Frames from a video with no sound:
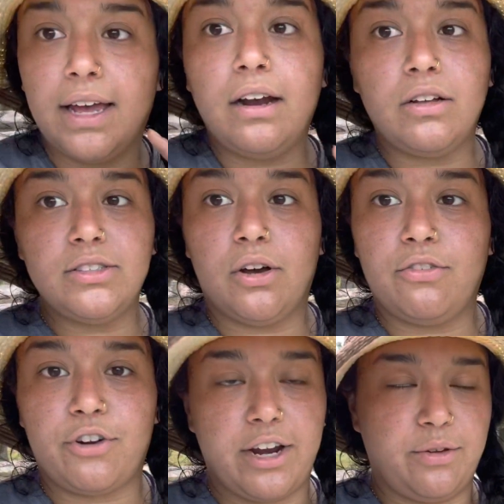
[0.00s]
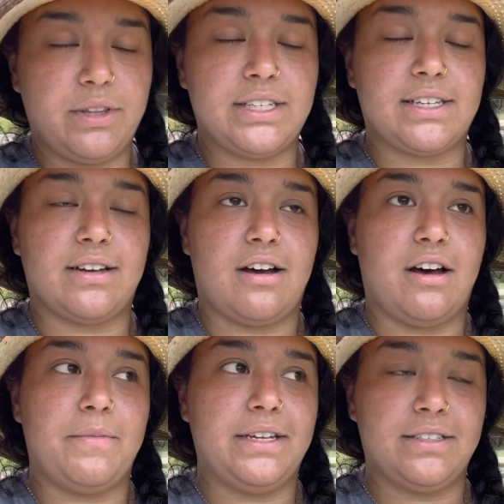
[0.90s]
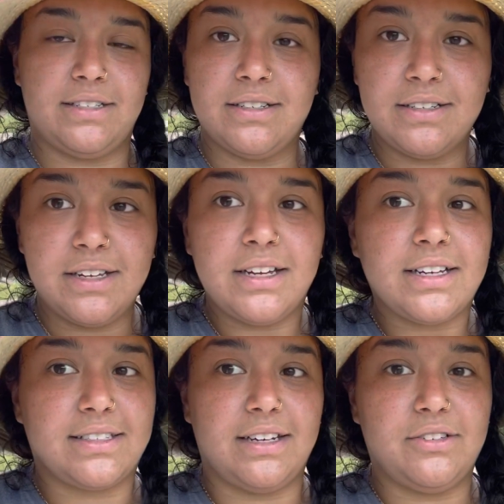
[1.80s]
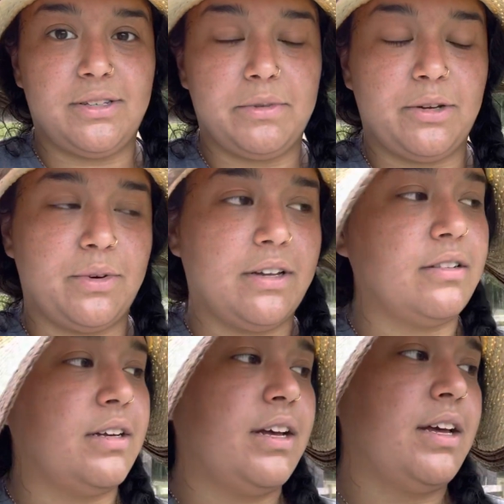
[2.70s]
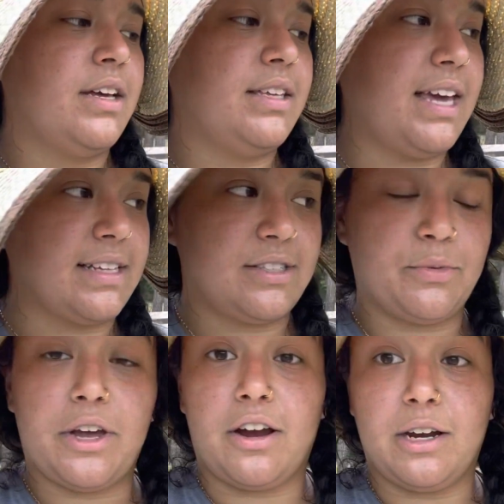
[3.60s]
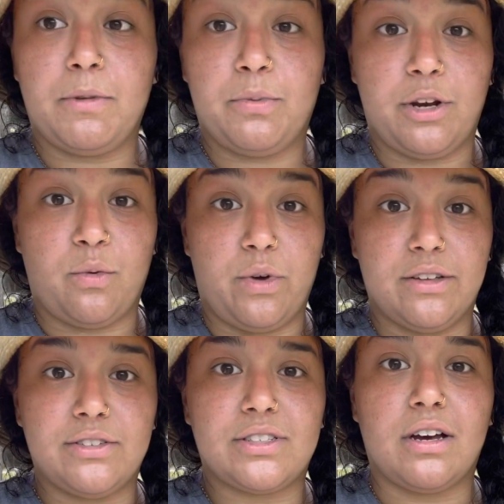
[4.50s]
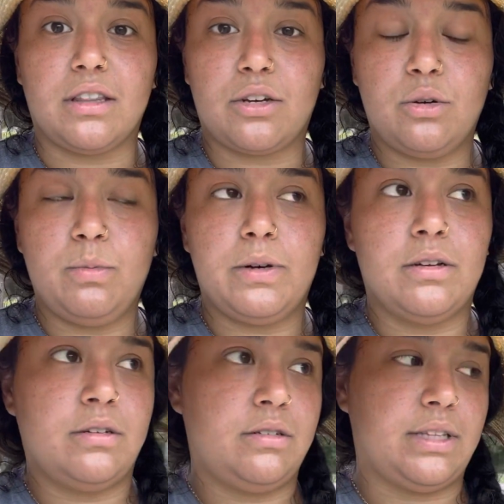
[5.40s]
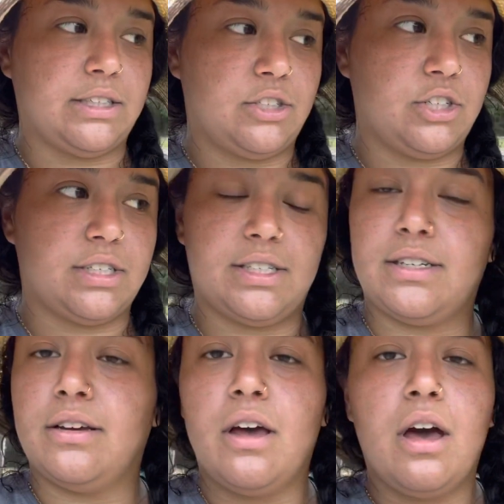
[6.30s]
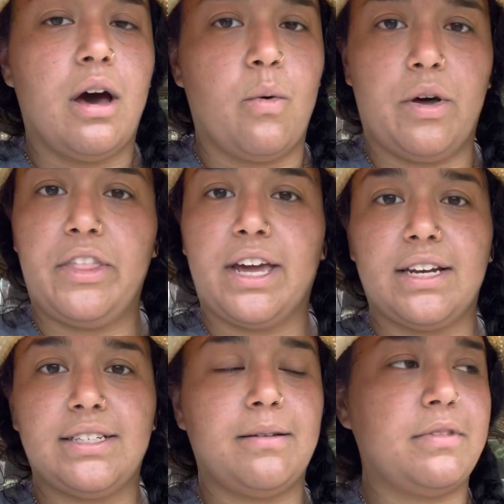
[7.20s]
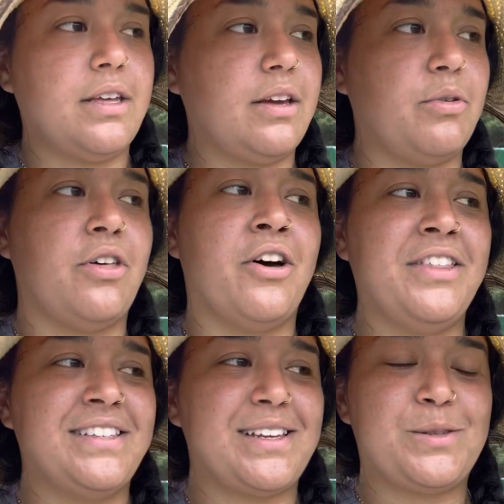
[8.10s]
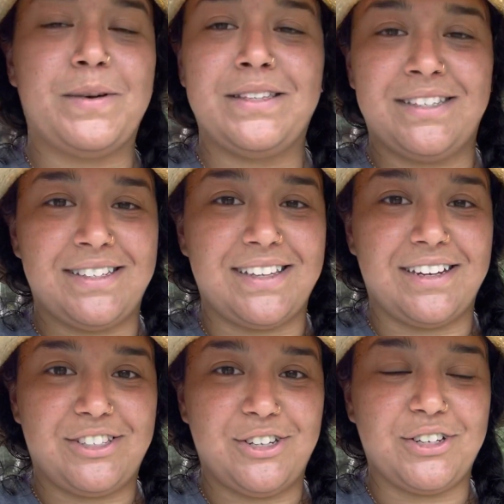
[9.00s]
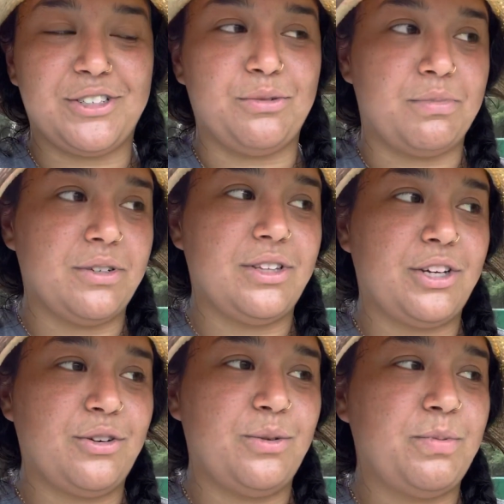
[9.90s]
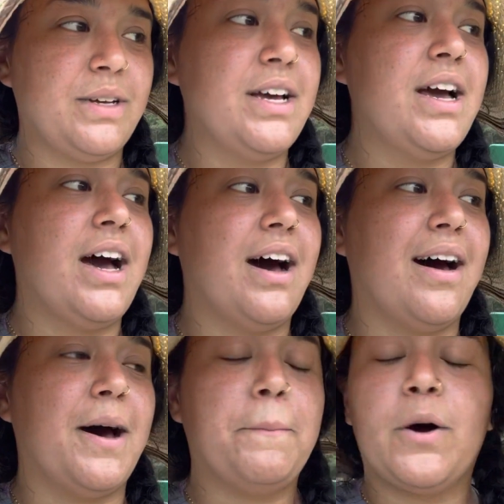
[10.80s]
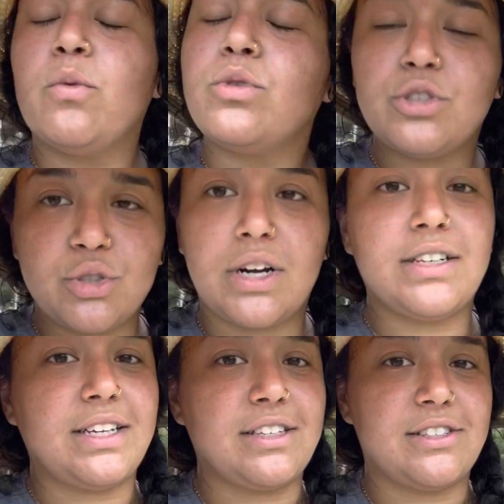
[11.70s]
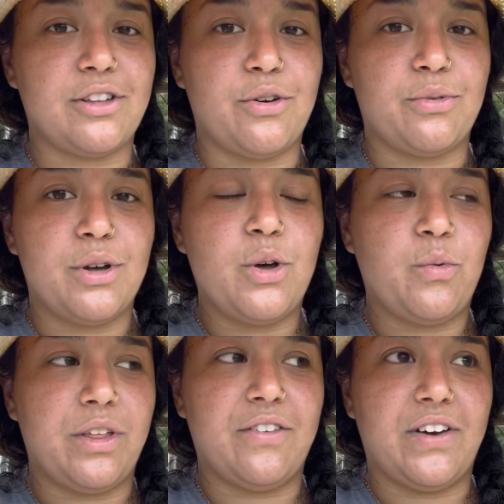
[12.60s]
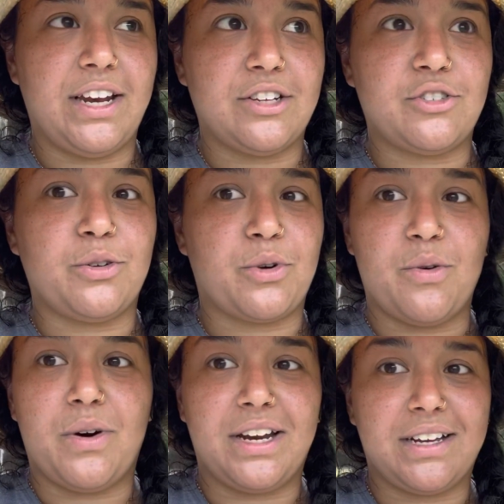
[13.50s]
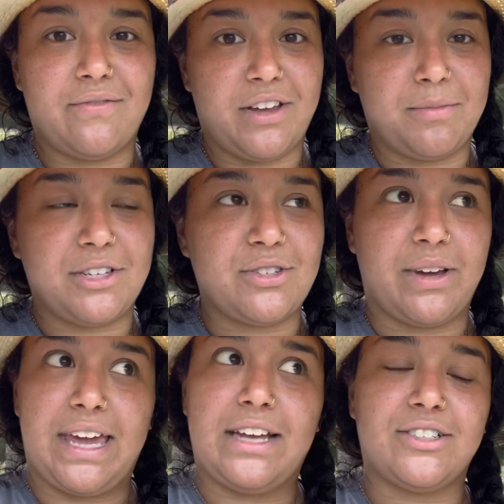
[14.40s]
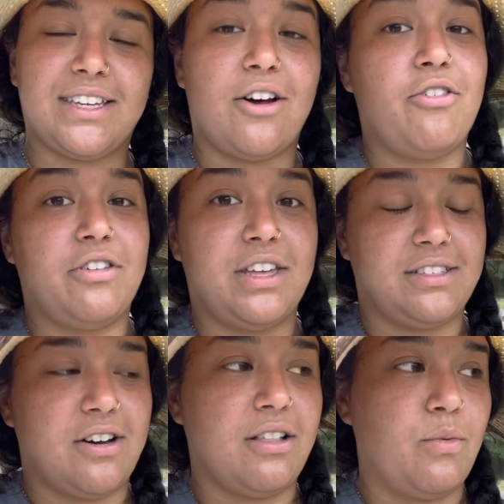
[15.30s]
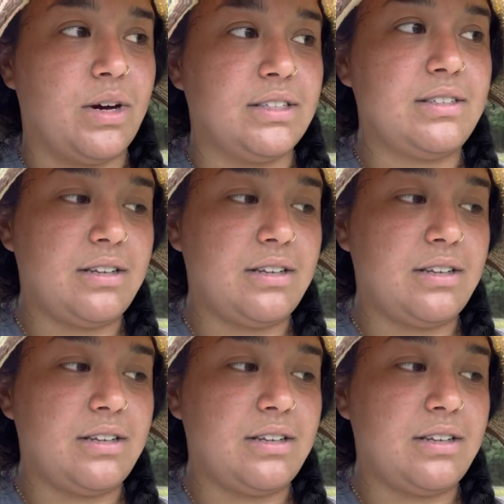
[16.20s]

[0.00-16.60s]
And also, for anyone that's going to comment, because I know somebody will, yes, we are going to be putting wheels on the coop. That's just a one thing at a time thing with all these expenses that it took to build the coop. We're just trying to take it slow with it financially. We're a one-income family, so I can't just get all the things all at once.